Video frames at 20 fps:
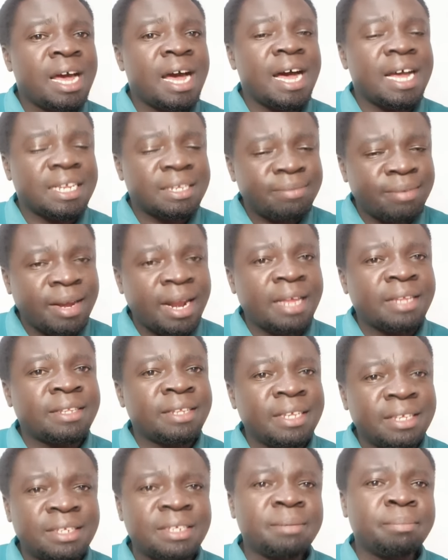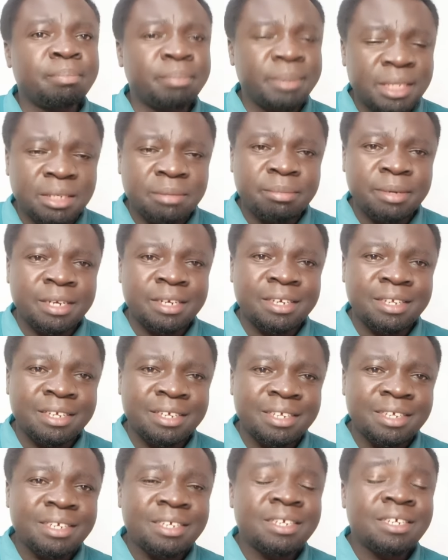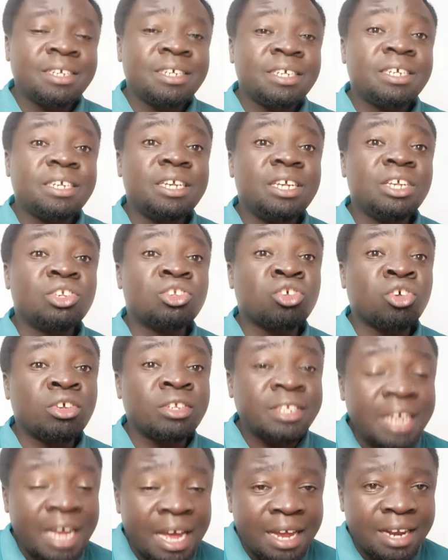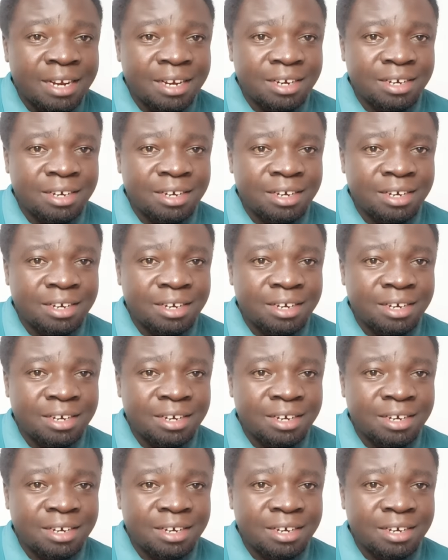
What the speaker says: as far as this impeachment is concerned.